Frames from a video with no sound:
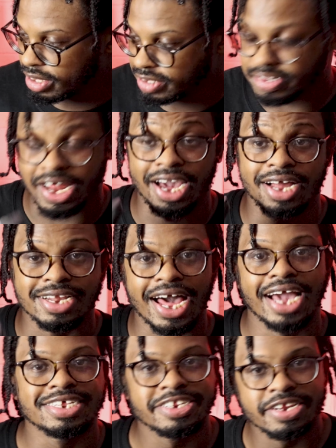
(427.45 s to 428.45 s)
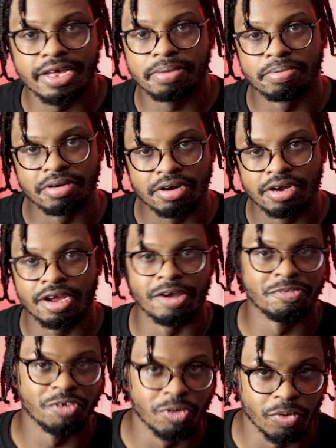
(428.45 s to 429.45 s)
It's like a light sleeper,
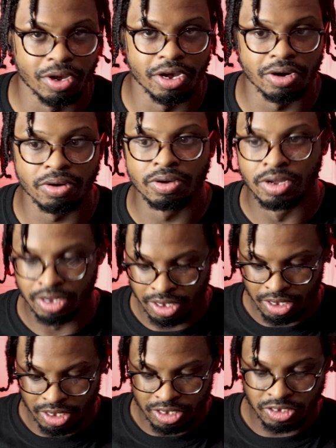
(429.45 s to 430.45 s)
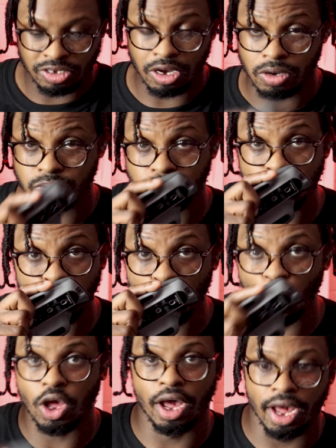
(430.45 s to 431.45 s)
if you will. So,
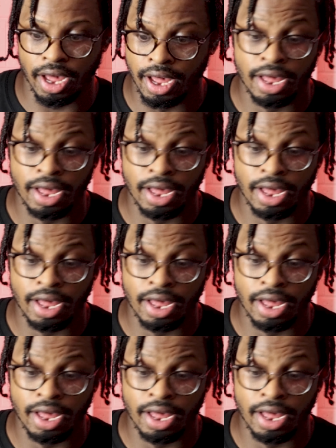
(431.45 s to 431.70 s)
uh,